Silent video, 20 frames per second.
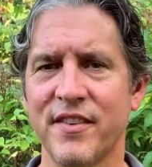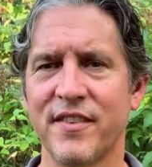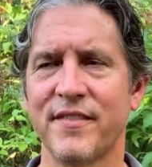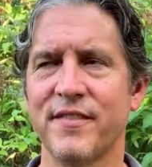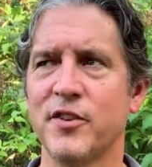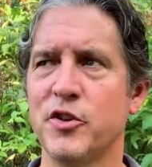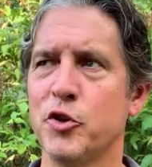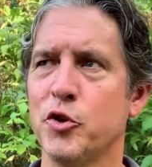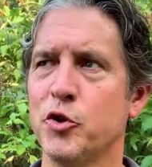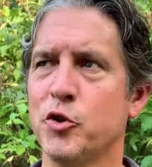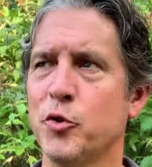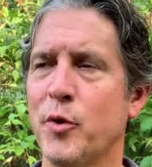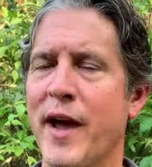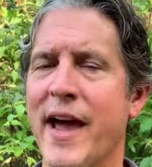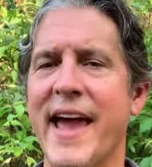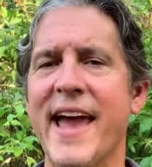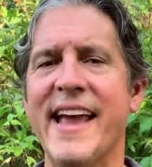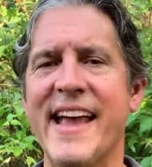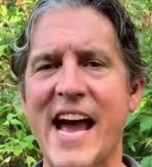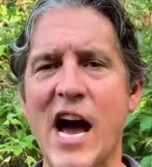you
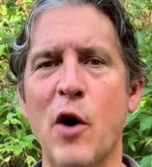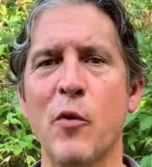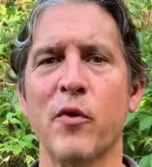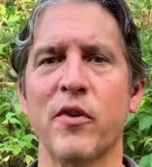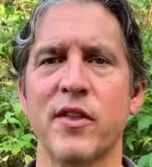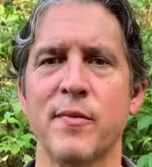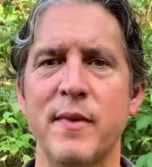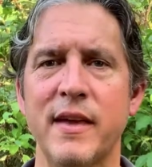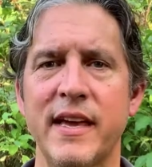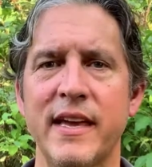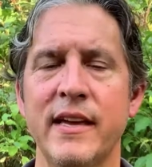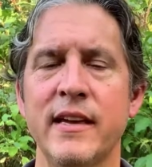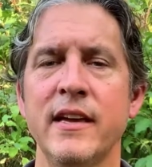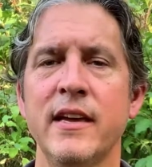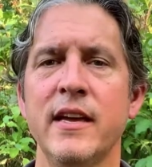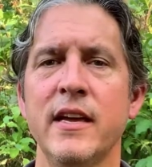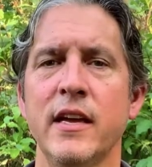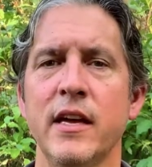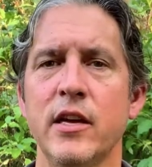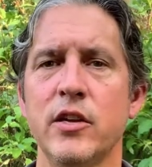hang out with me
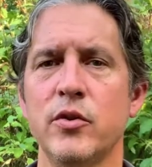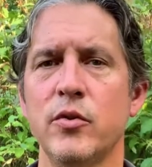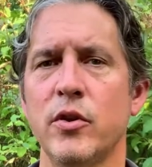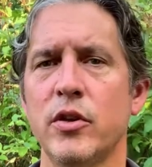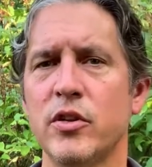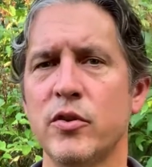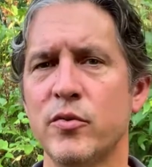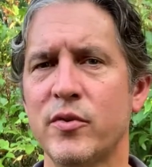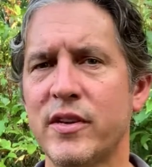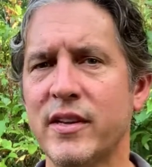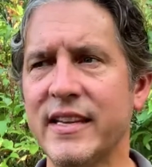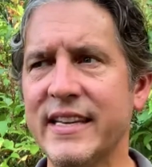and you